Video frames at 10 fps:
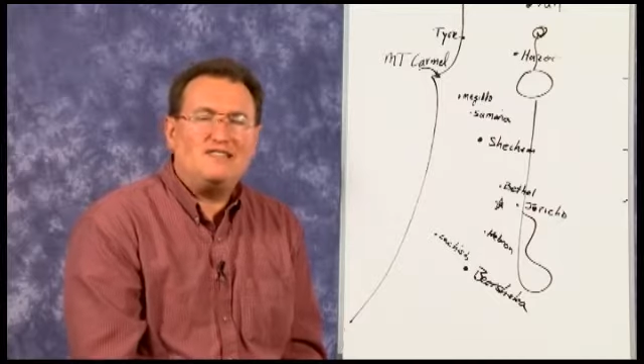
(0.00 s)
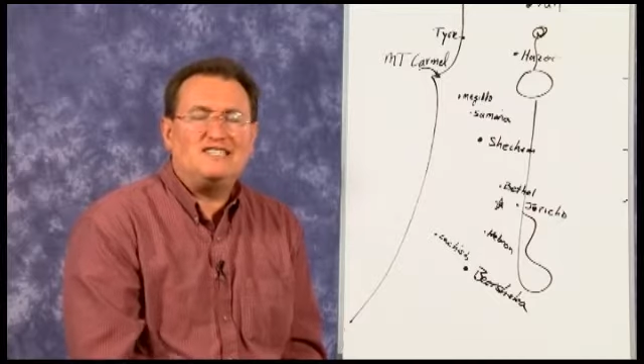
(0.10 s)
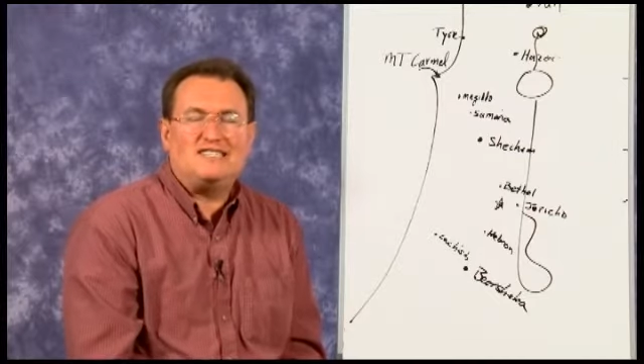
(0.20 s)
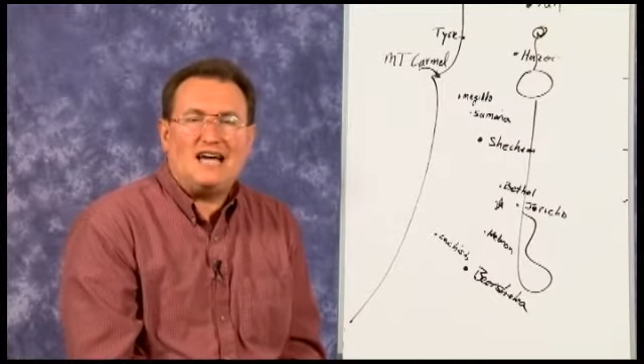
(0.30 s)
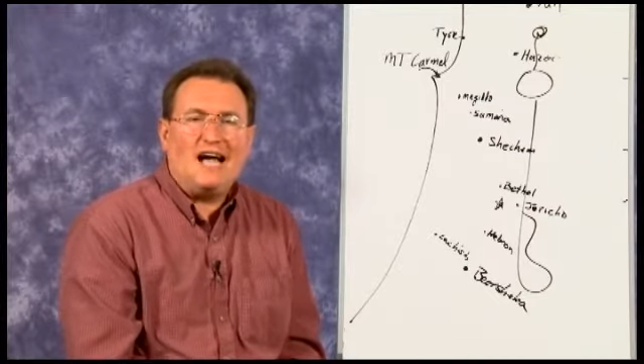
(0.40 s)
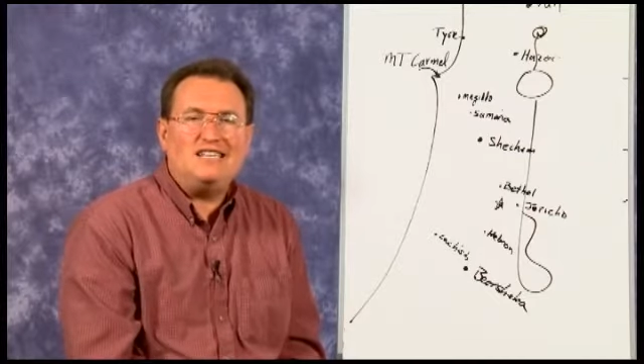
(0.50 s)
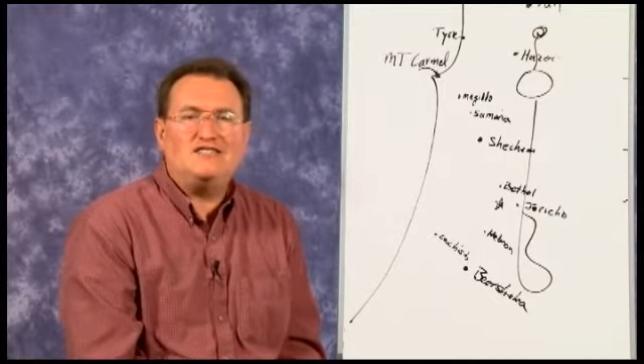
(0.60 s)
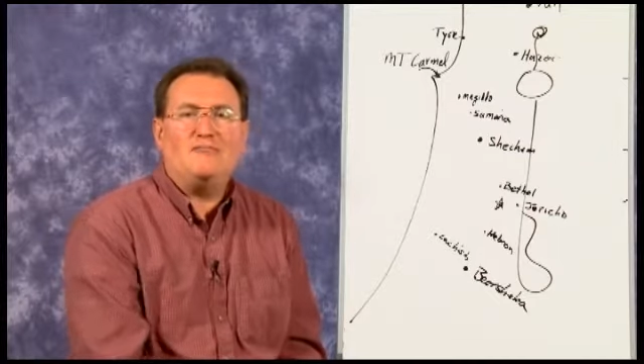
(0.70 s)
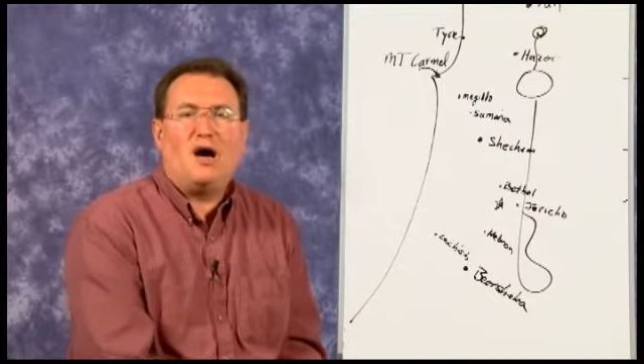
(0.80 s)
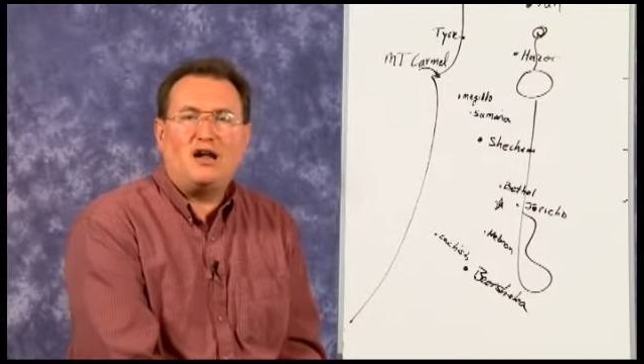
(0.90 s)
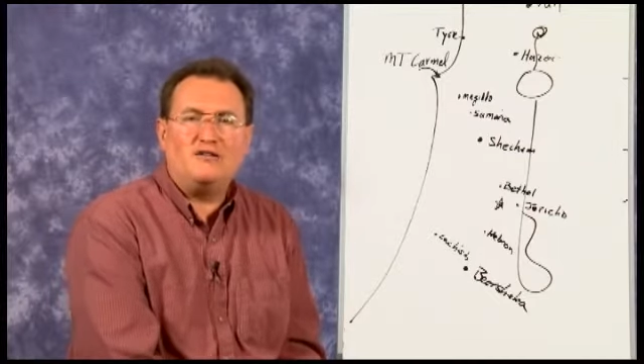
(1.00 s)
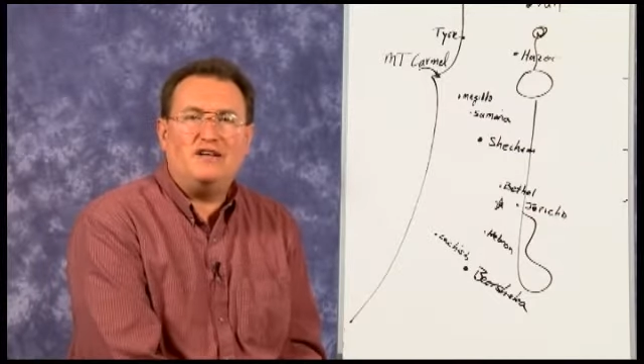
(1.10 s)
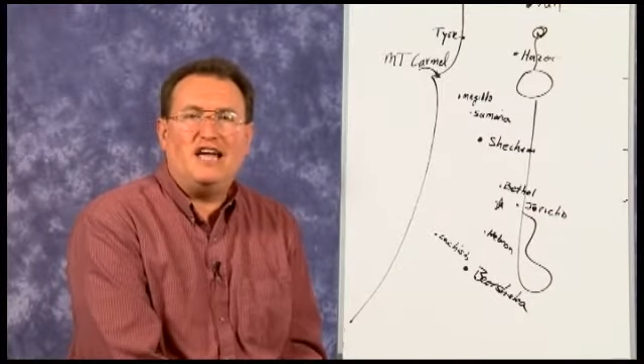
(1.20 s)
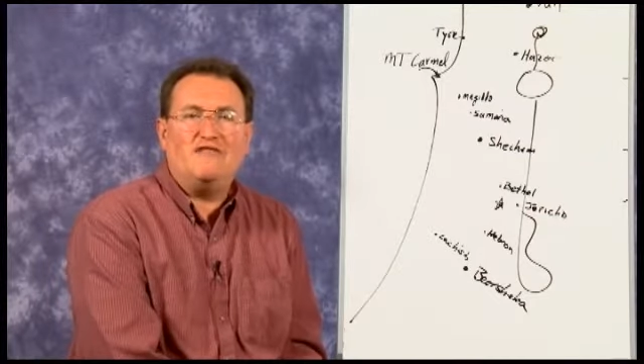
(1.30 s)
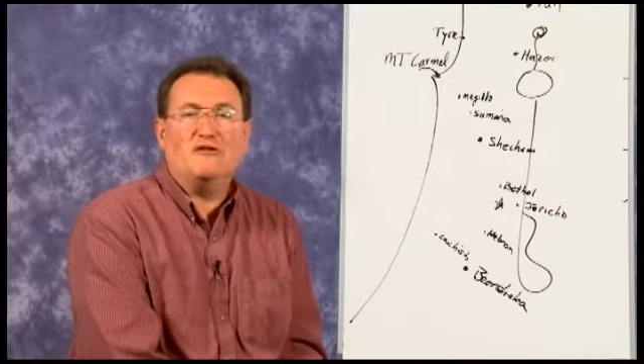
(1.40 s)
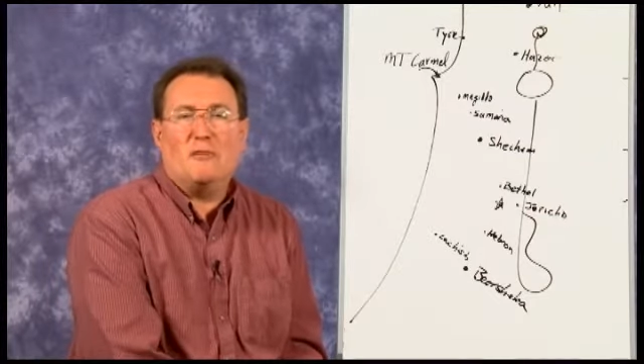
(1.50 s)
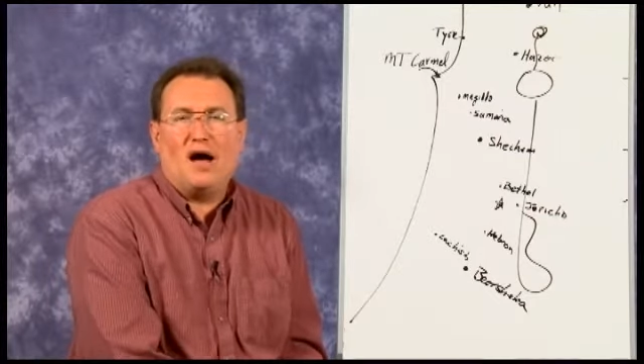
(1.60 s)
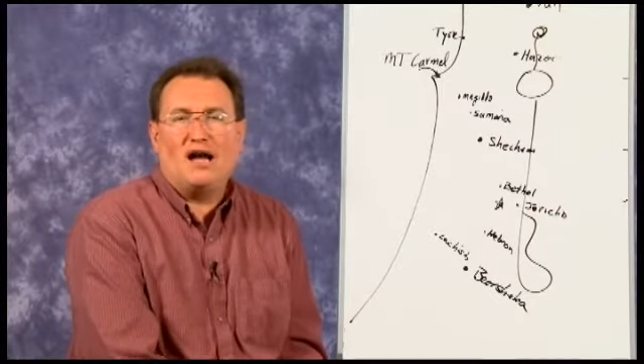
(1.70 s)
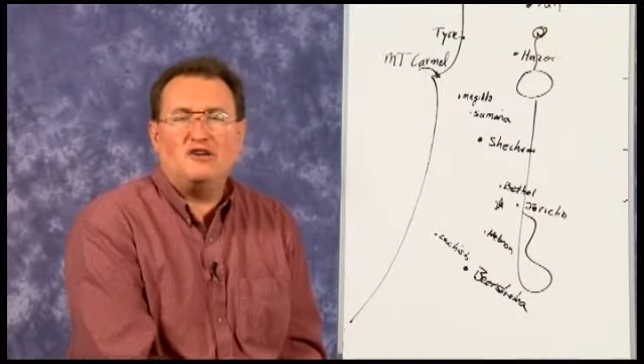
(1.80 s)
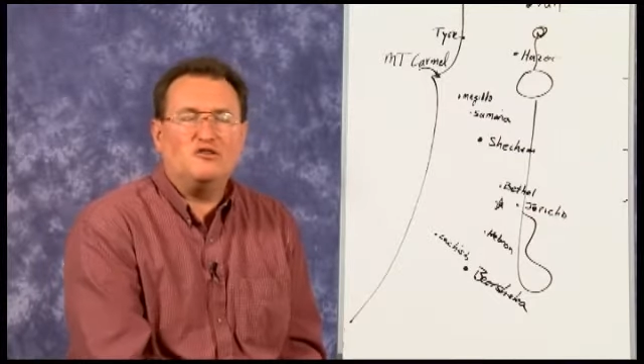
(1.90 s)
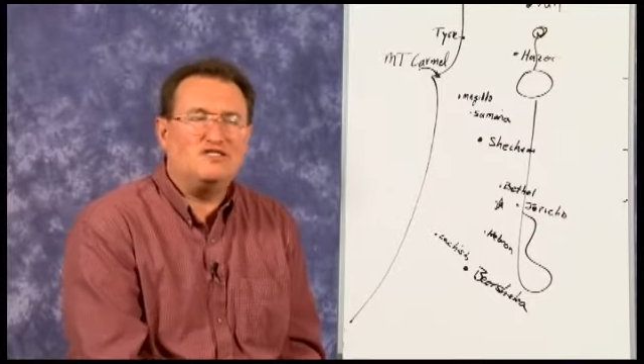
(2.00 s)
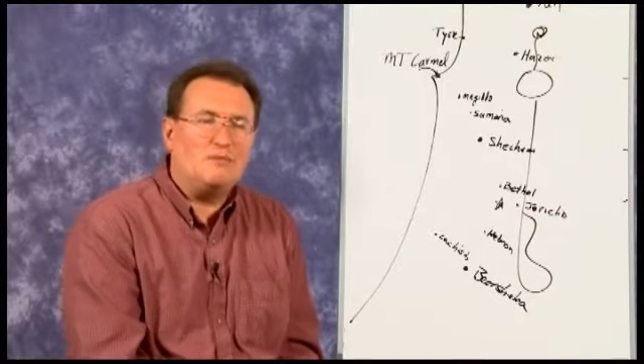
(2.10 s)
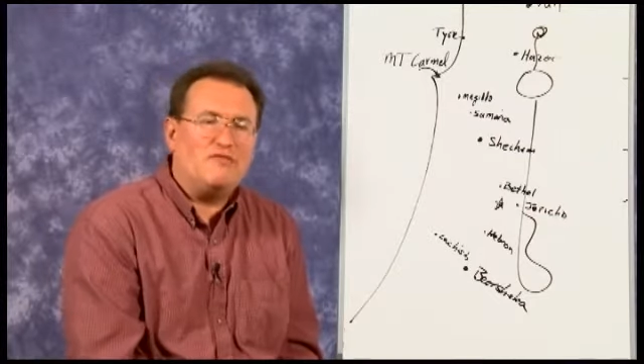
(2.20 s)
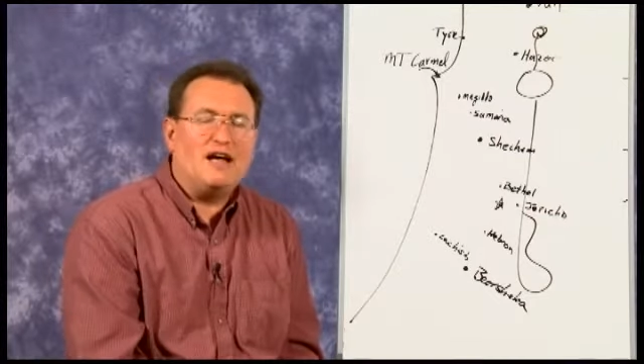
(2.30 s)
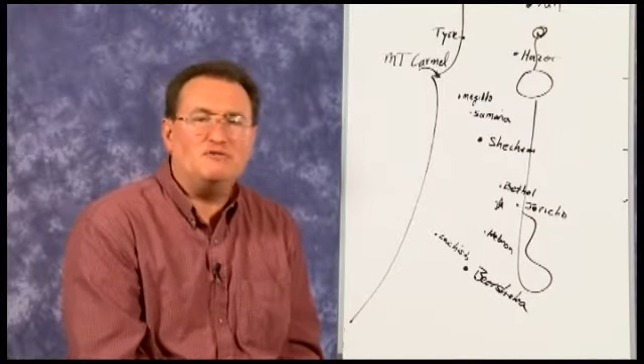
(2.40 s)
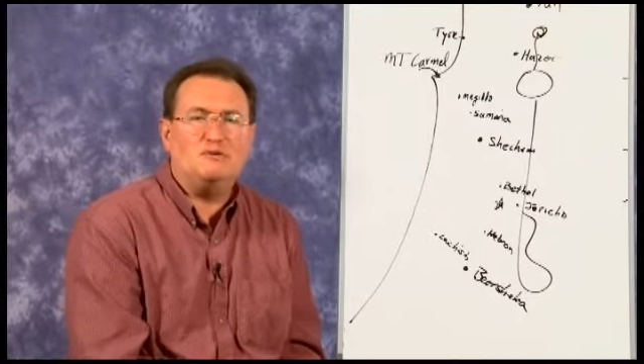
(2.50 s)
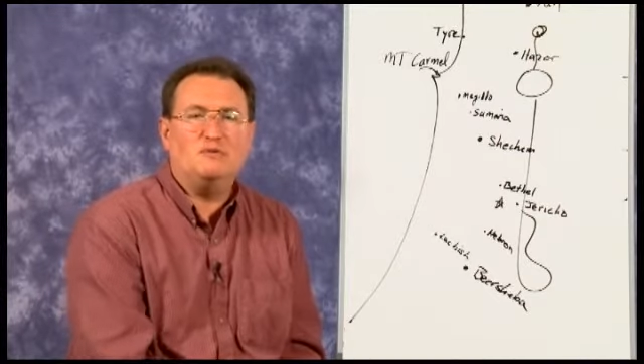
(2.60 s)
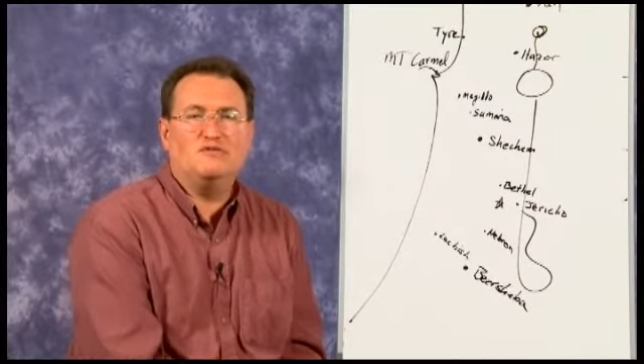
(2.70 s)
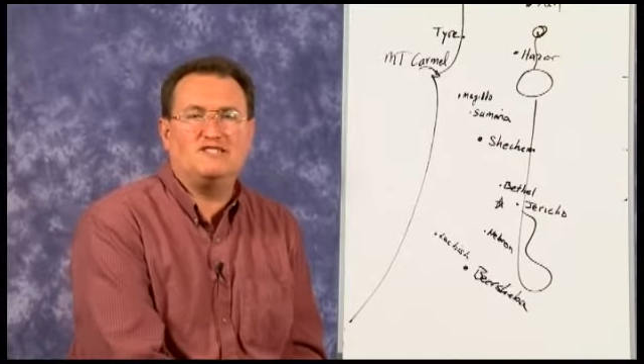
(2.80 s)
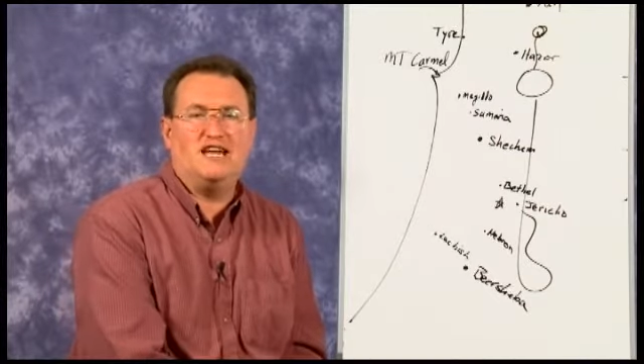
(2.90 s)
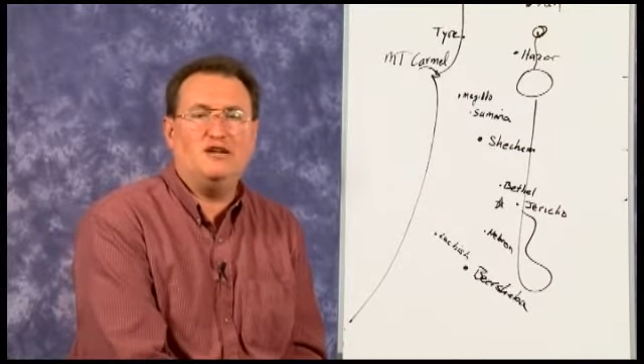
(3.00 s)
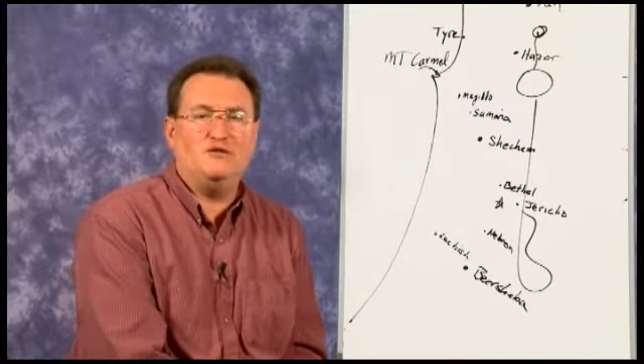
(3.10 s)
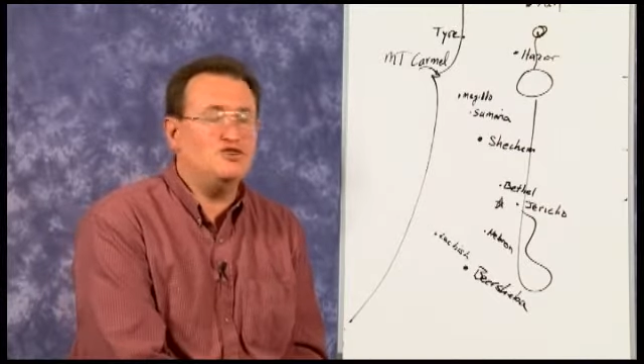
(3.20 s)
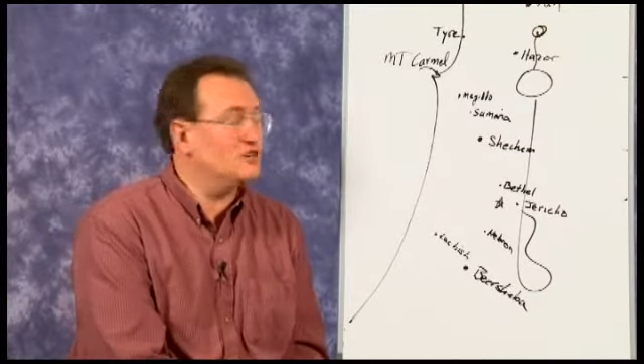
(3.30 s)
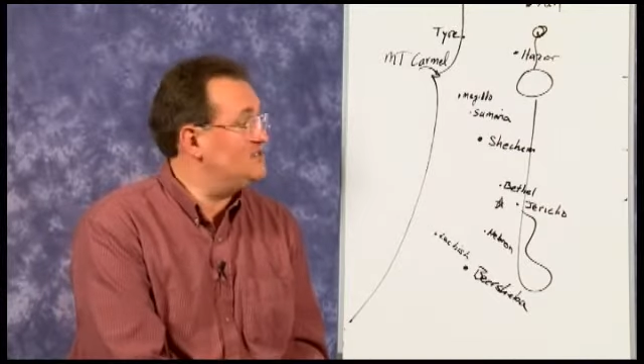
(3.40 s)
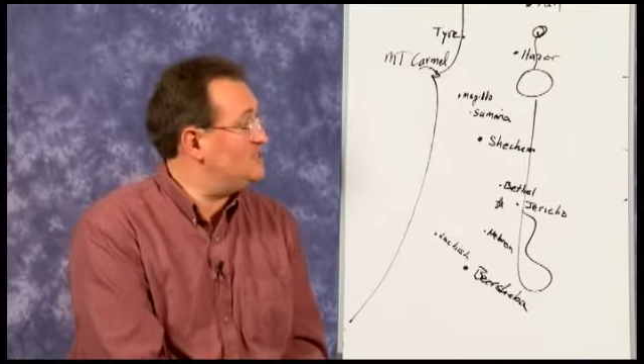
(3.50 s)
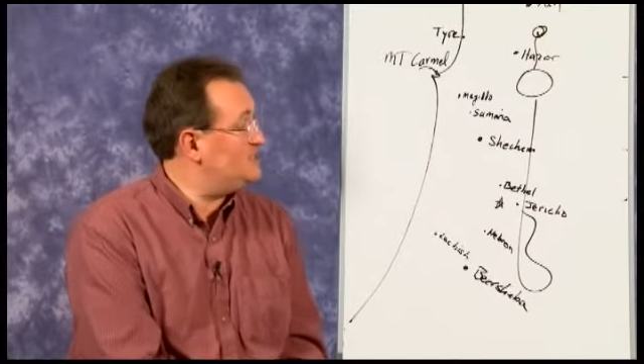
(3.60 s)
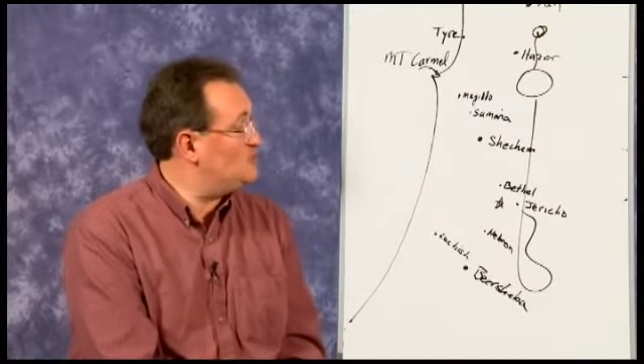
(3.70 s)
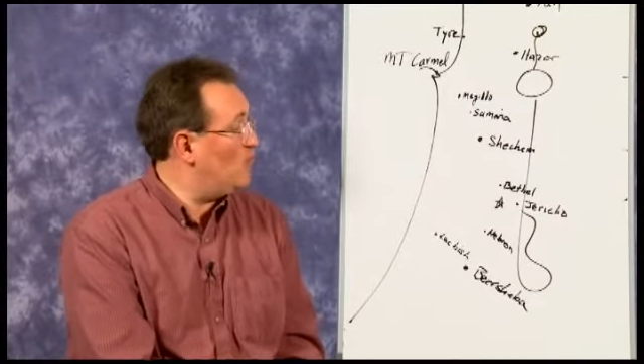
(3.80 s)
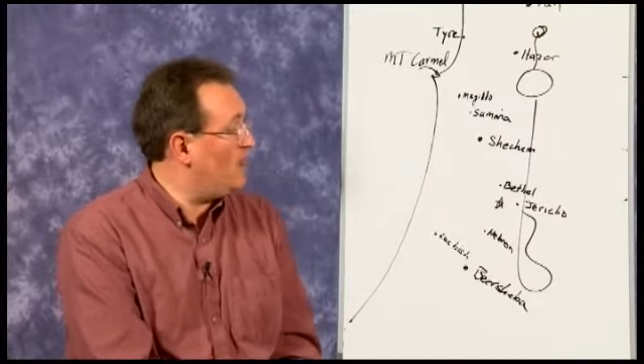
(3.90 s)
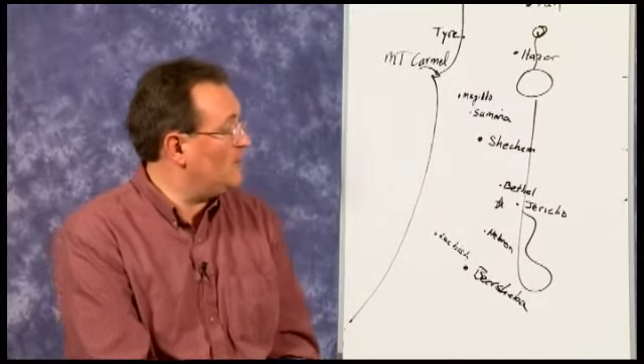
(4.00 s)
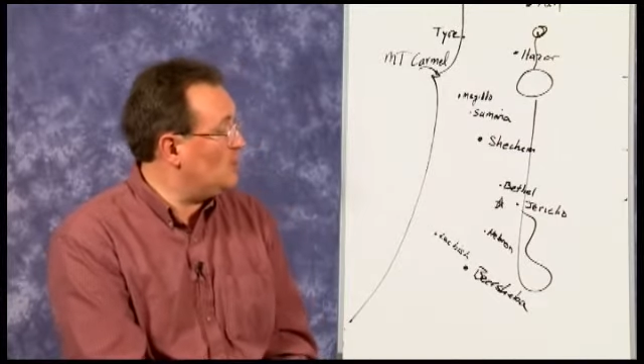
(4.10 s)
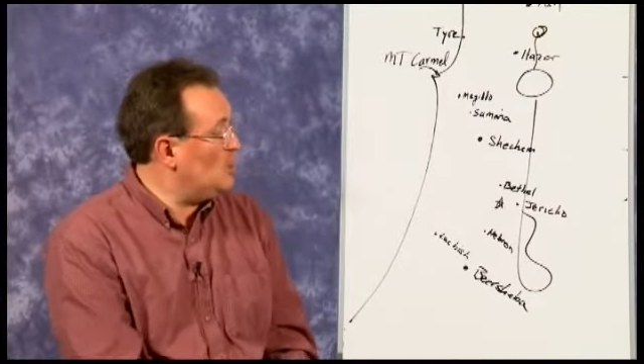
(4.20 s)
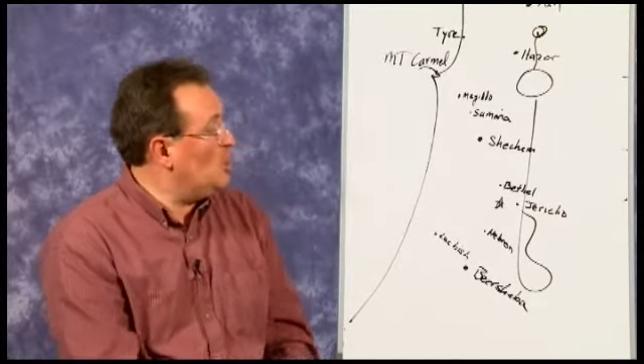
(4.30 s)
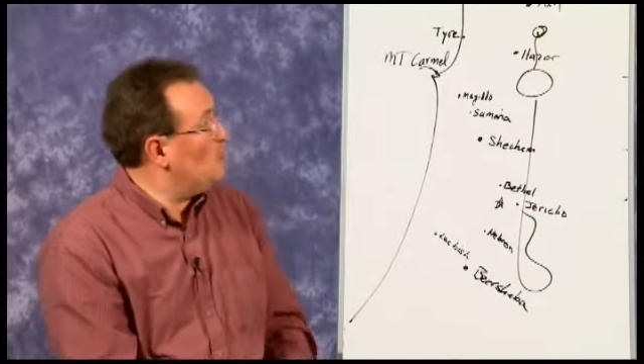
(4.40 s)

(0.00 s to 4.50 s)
It's about the size of modern-day Vermont, or sometimes people say New Jersey as well.